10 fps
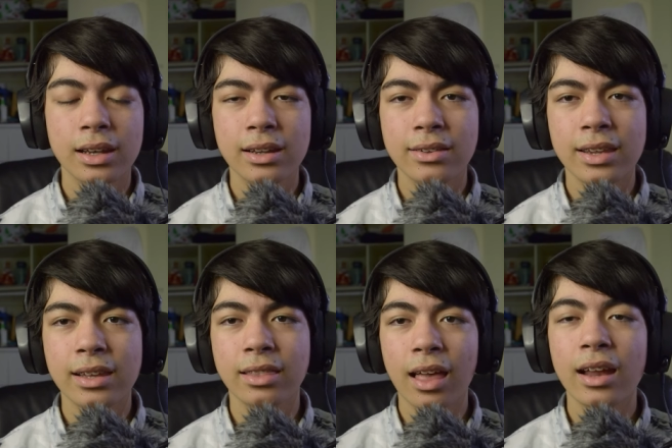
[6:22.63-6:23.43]
It is
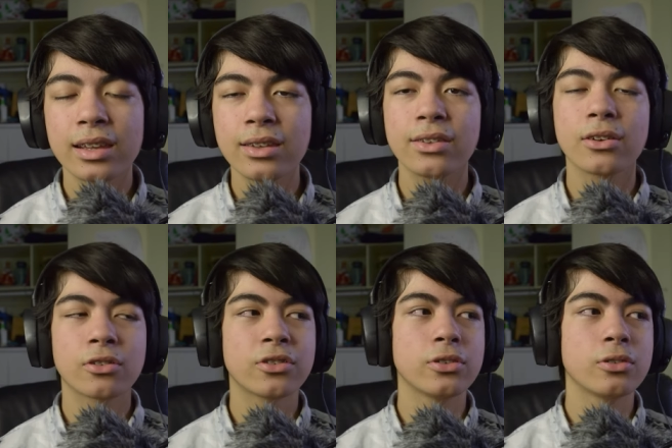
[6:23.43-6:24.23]
a lot
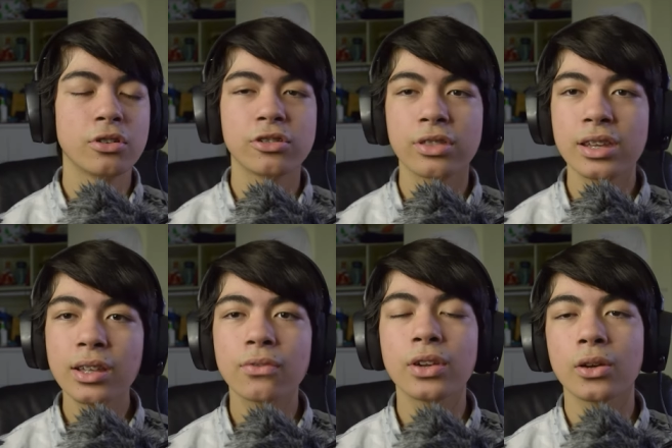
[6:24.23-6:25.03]
easier to push
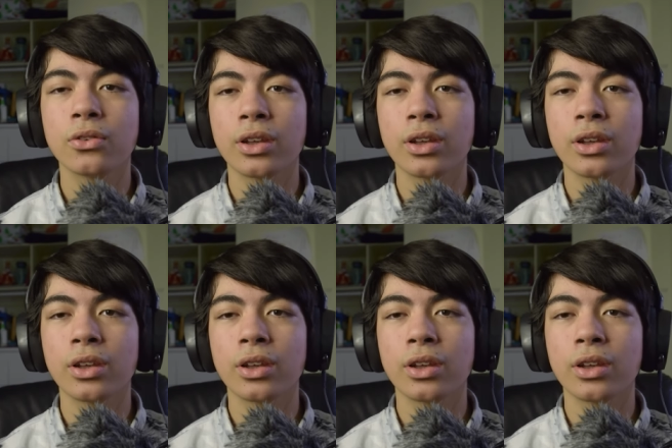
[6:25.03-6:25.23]
these videos